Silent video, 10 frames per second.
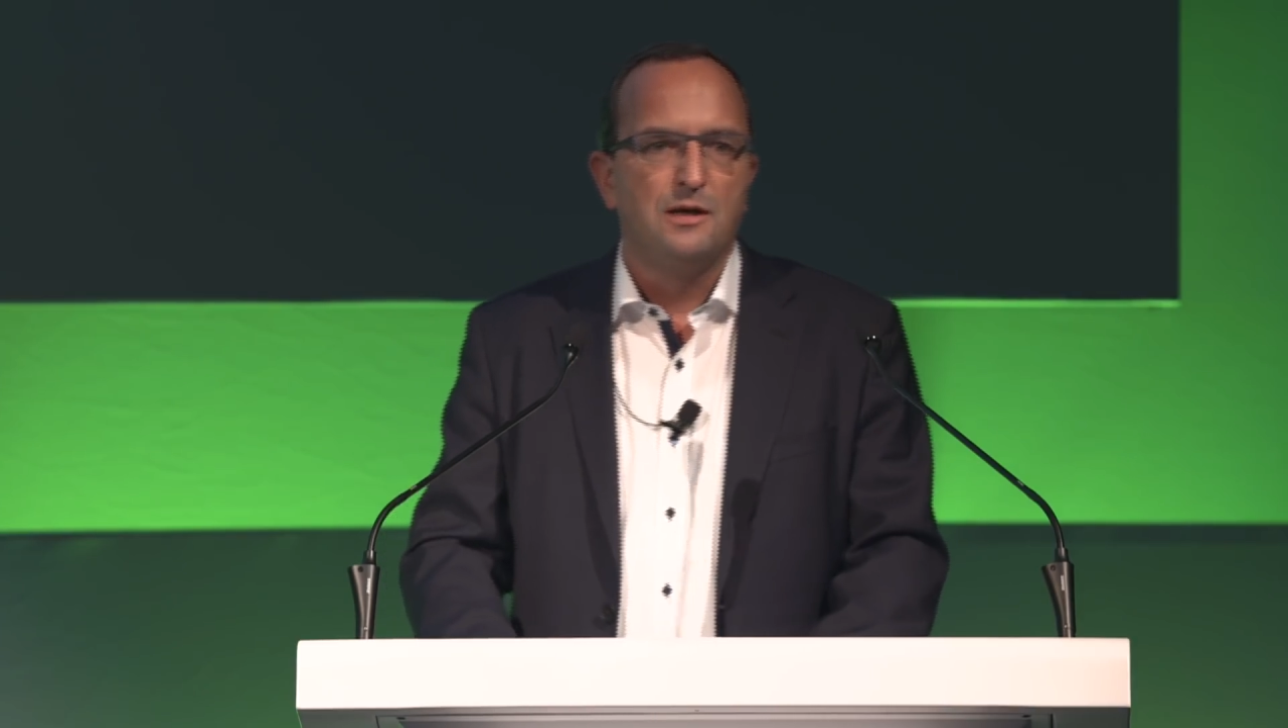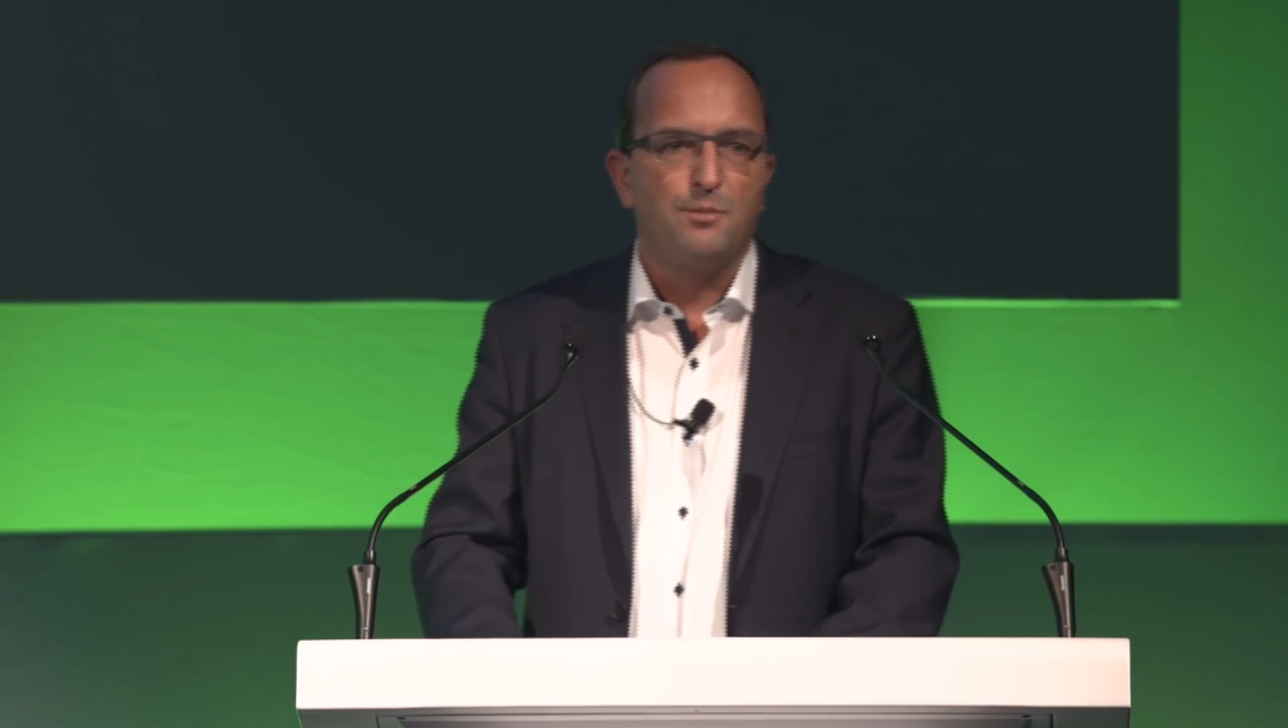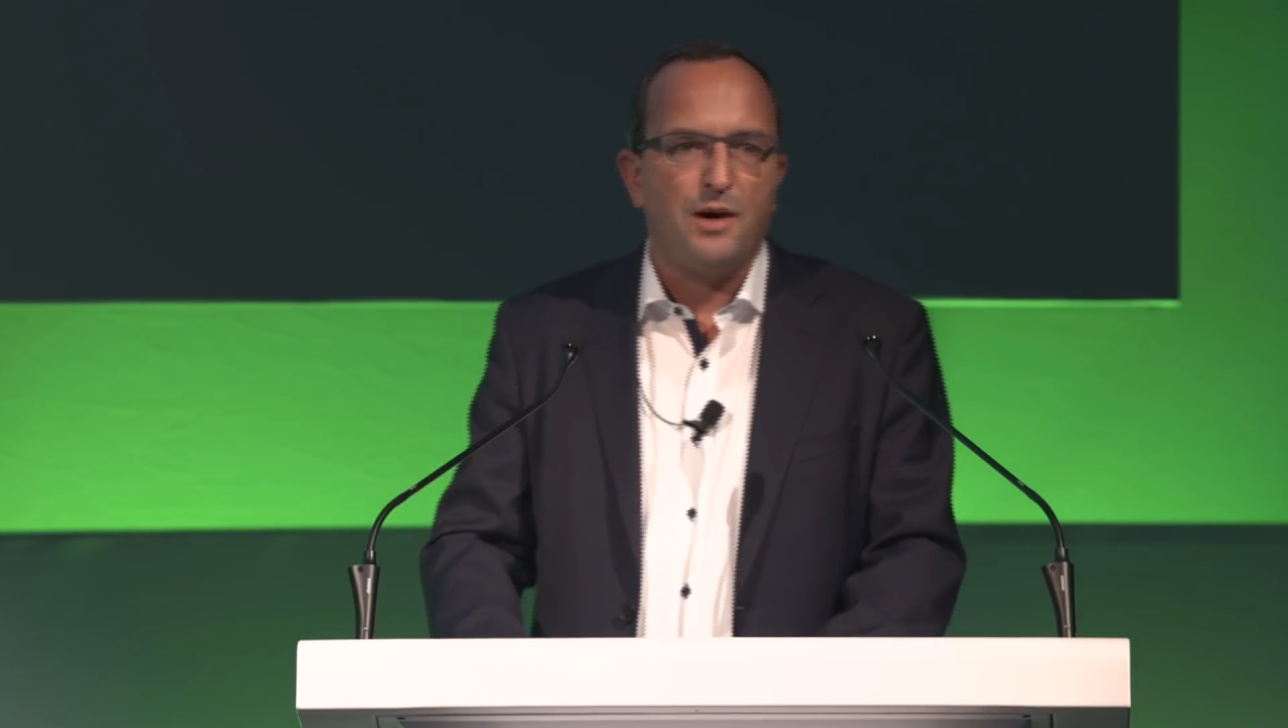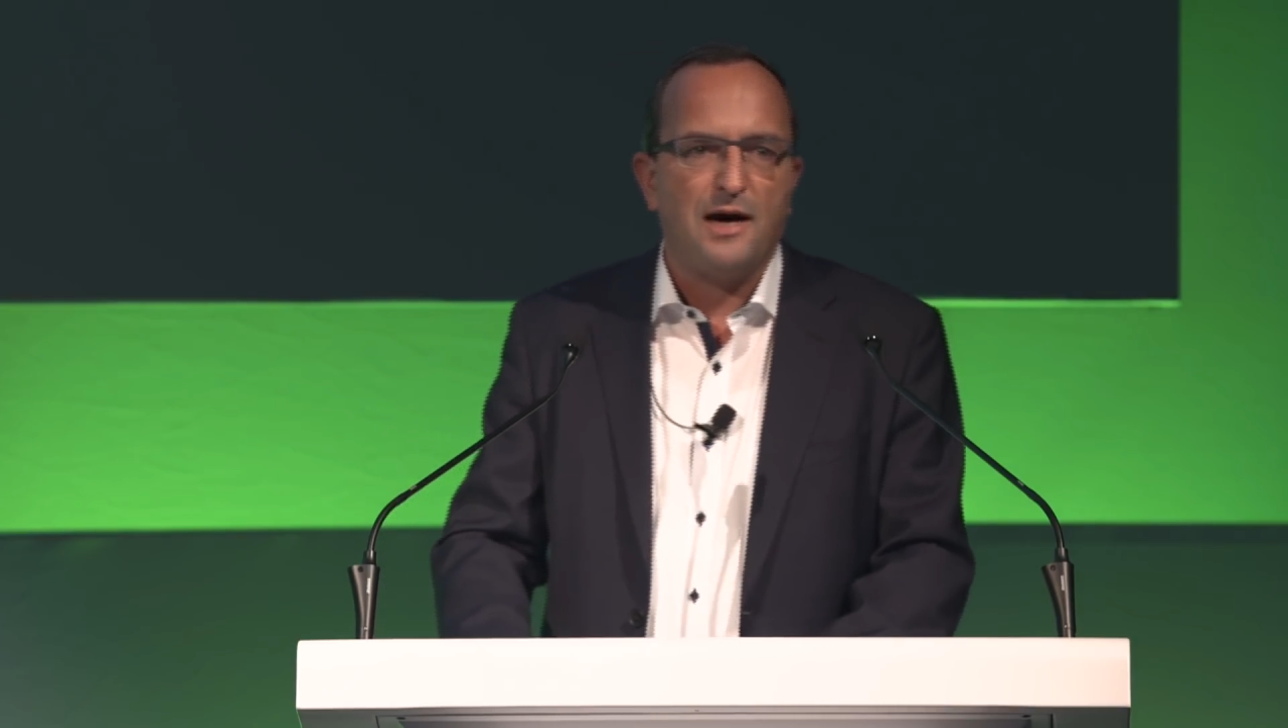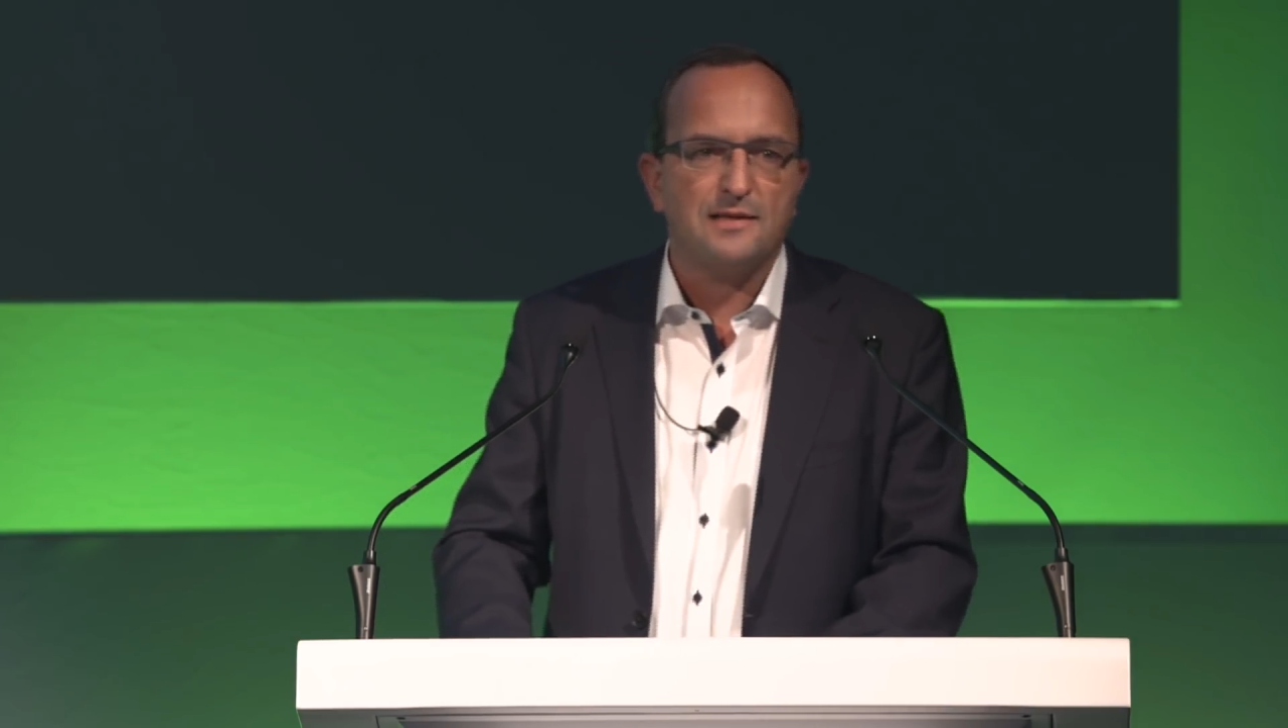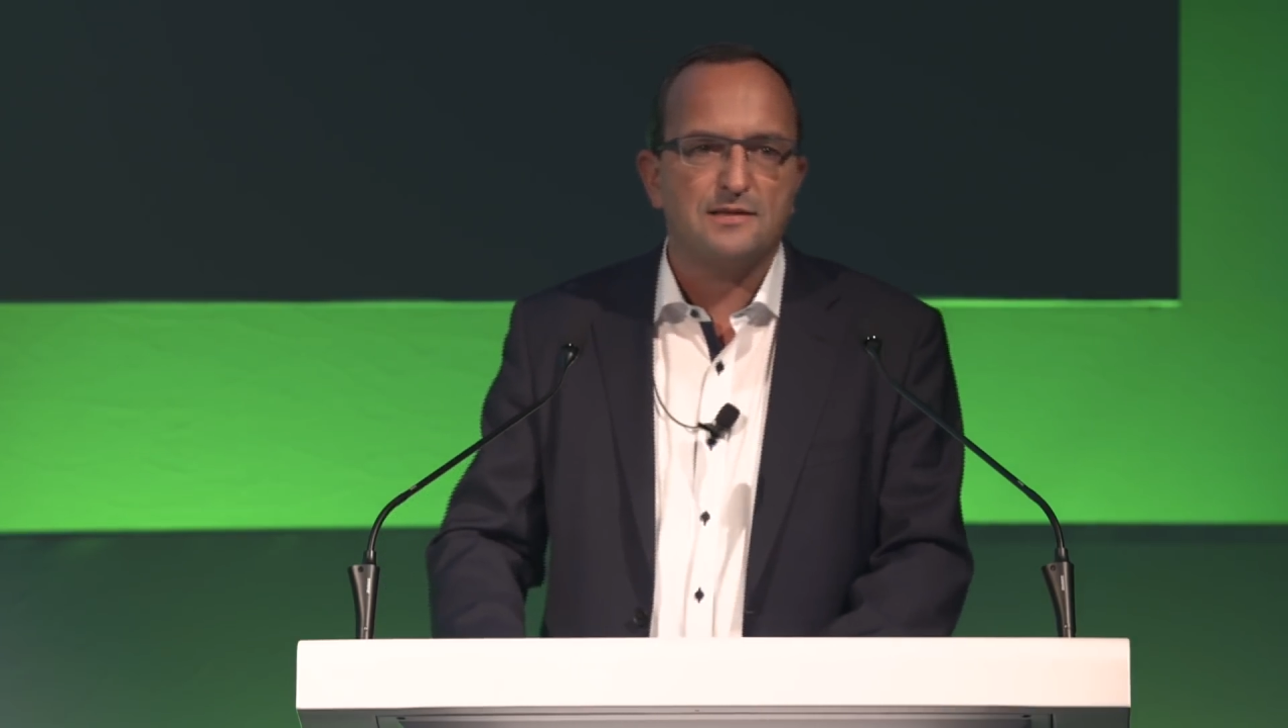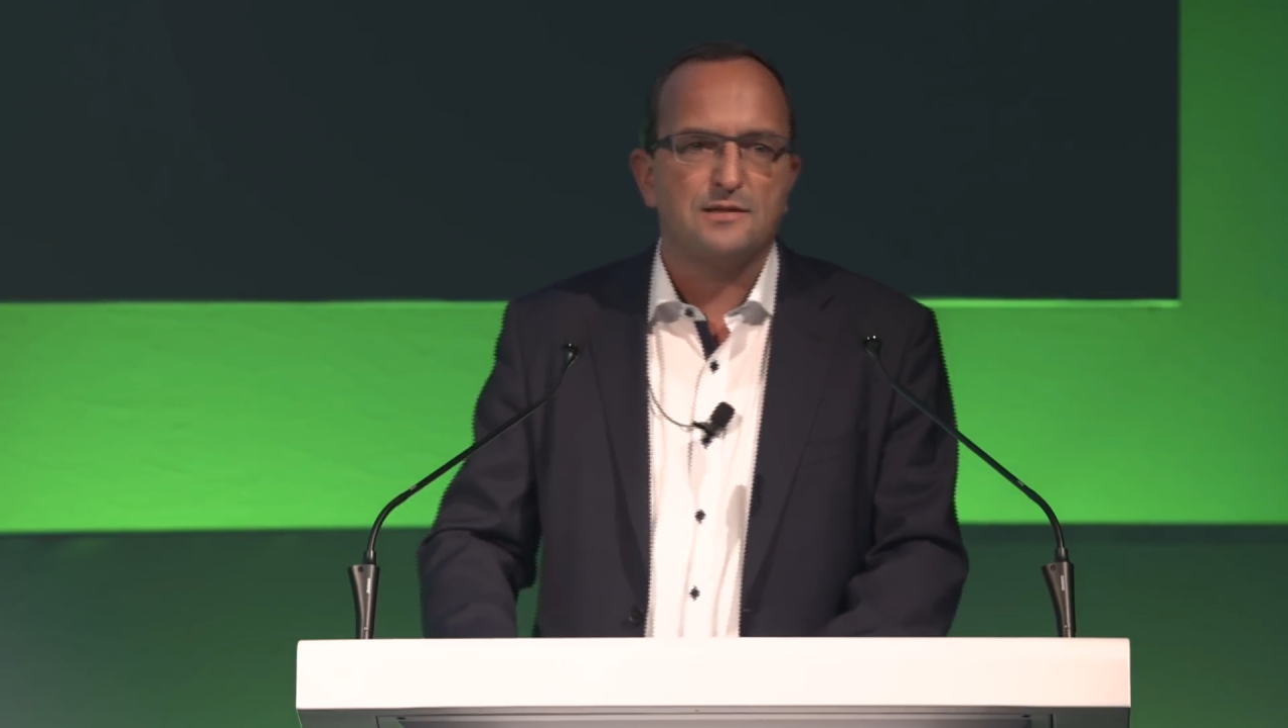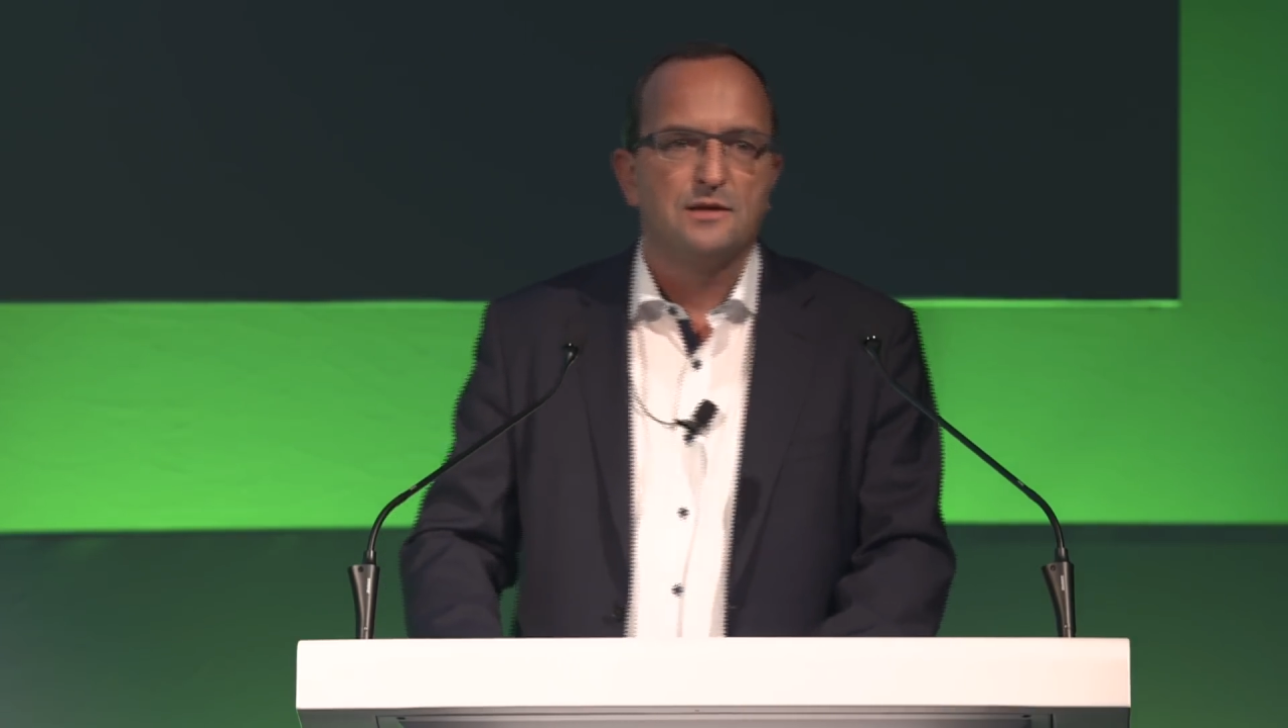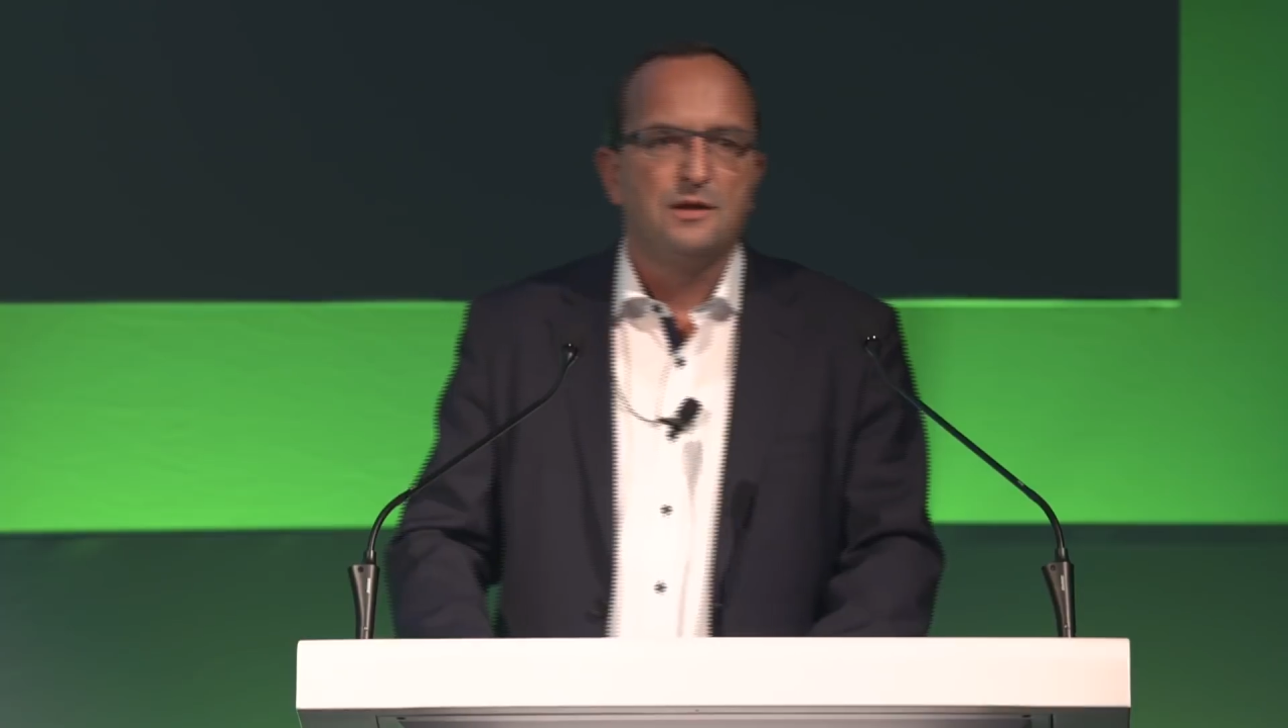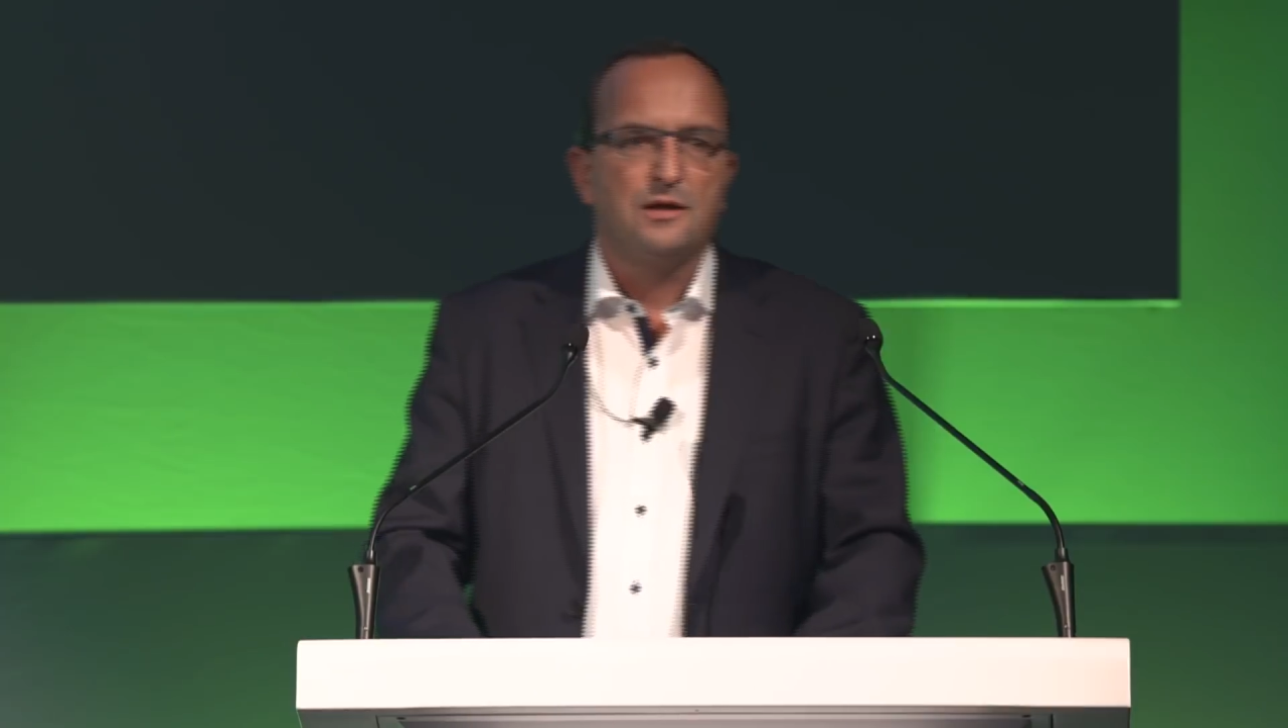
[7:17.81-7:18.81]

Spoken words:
parts,